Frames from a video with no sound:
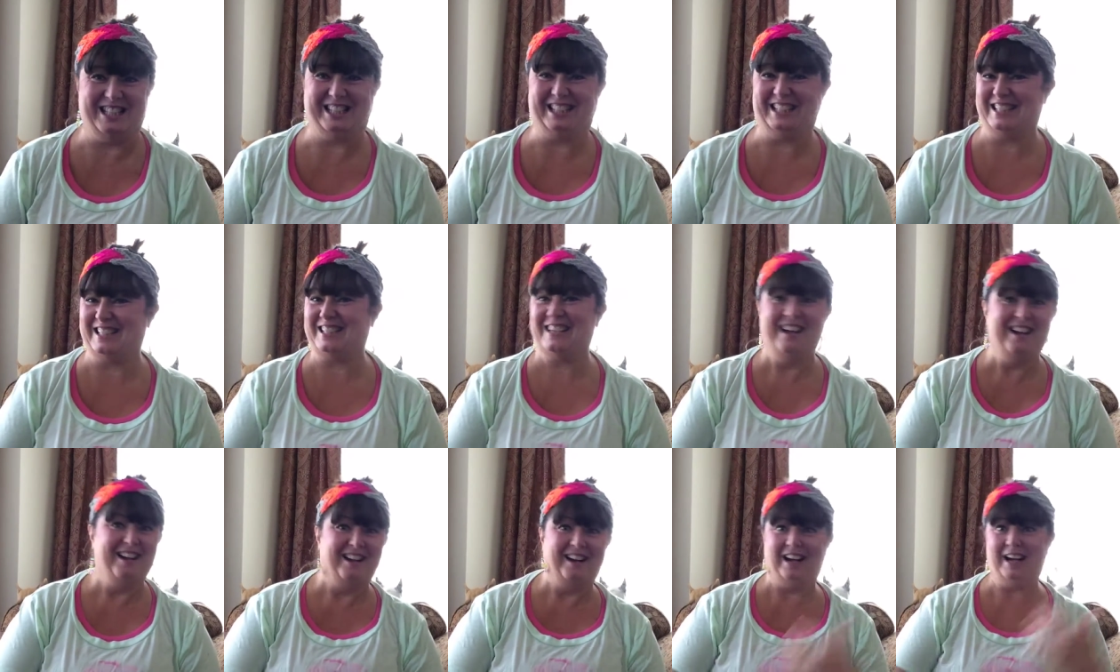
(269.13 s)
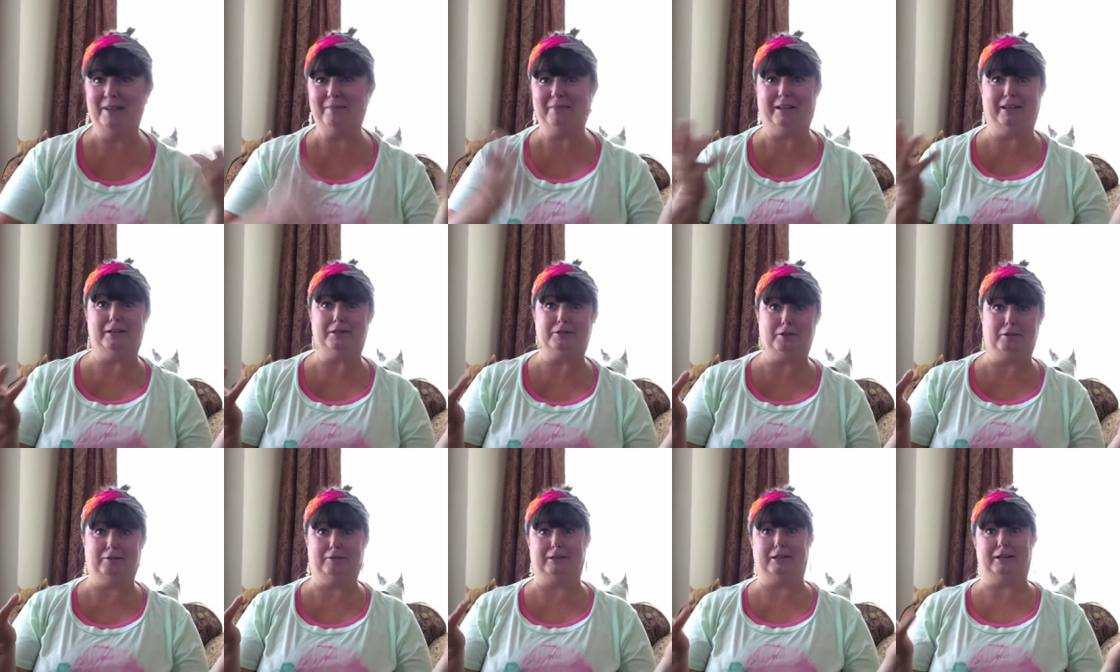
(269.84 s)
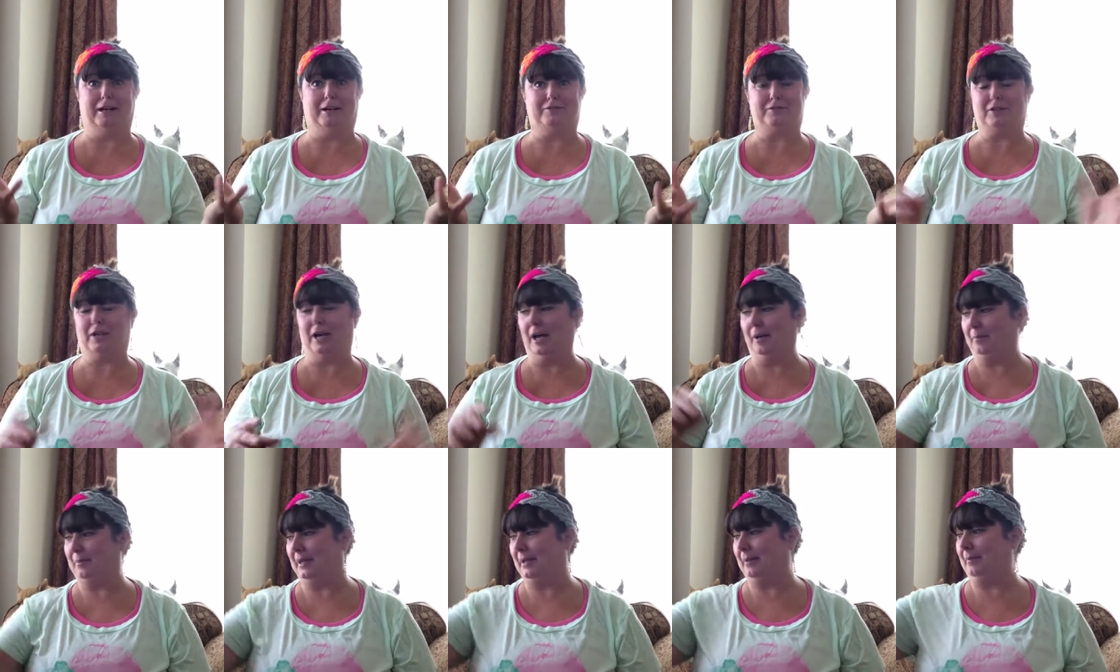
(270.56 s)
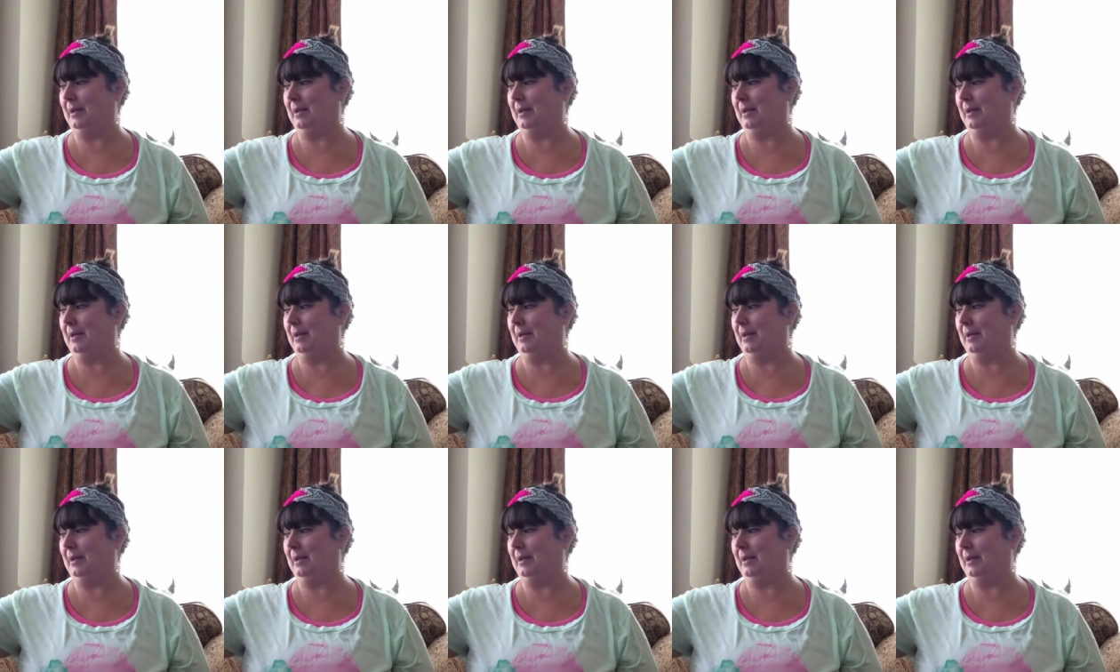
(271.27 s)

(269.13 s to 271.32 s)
because I'm getting totally off topic.